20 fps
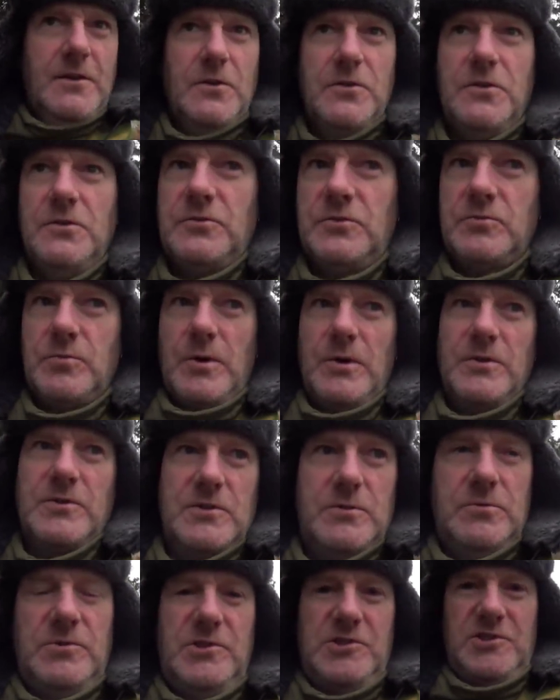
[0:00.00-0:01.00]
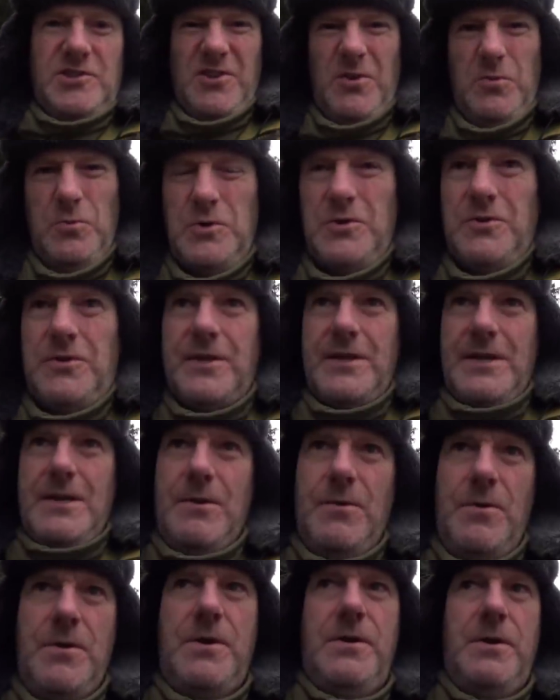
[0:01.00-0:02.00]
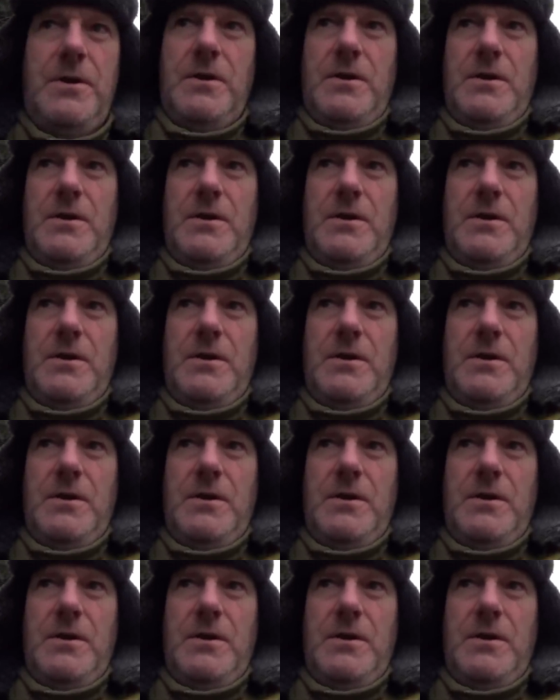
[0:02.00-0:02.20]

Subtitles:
God knows what. So it's just not worth it now.